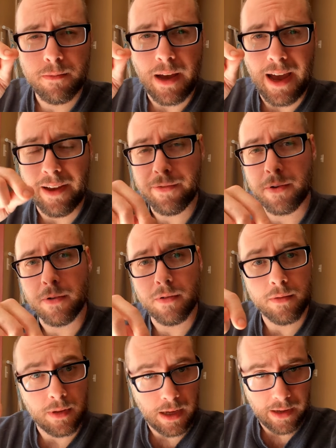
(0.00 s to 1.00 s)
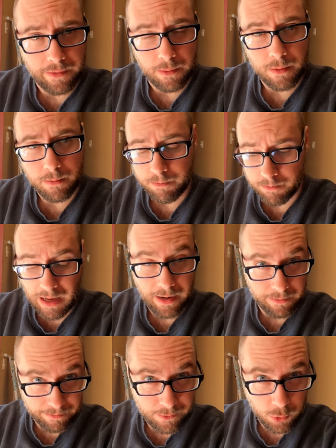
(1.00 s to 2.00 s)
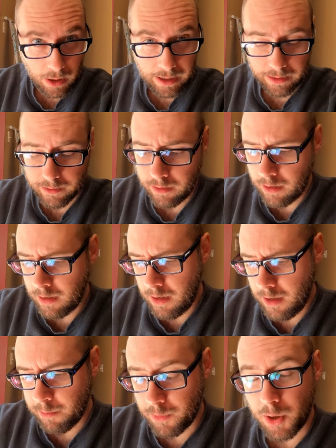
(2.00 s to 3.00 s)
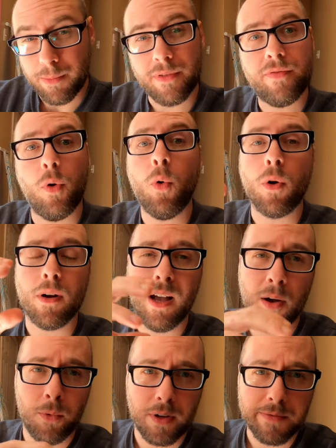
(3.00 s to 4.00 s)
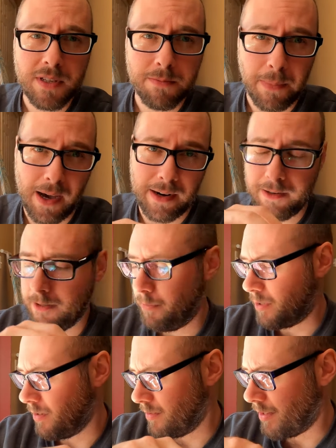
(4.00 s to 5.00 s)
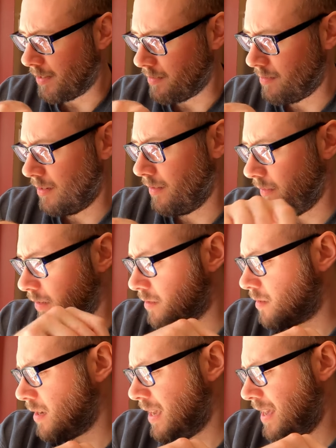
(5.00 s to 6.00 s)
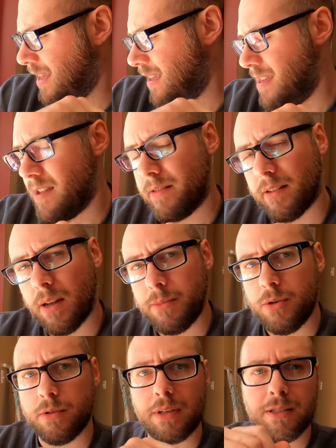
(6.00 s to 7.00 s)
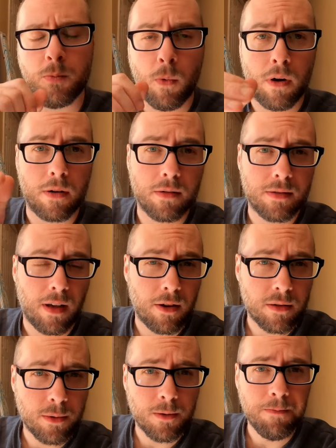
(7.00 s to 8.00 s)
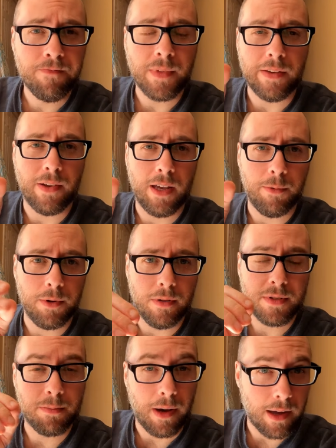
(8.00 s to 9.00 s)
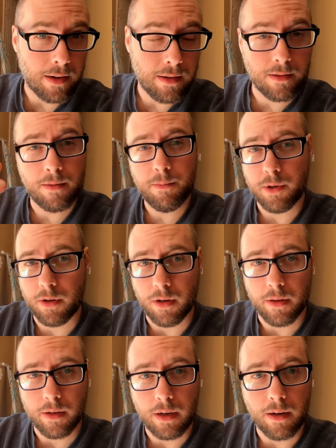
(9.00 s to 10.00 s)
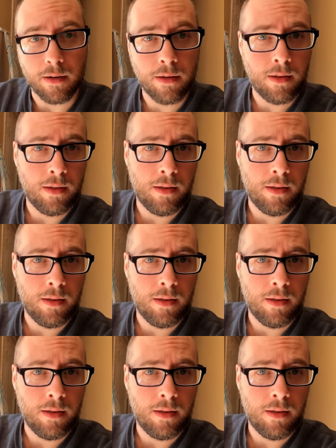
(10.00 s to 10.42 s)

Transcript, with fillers: after I had dried it, but before I would have spotted it, because like I said, this ink that I'm using is water soluble. If I would have spotted it, put it on there,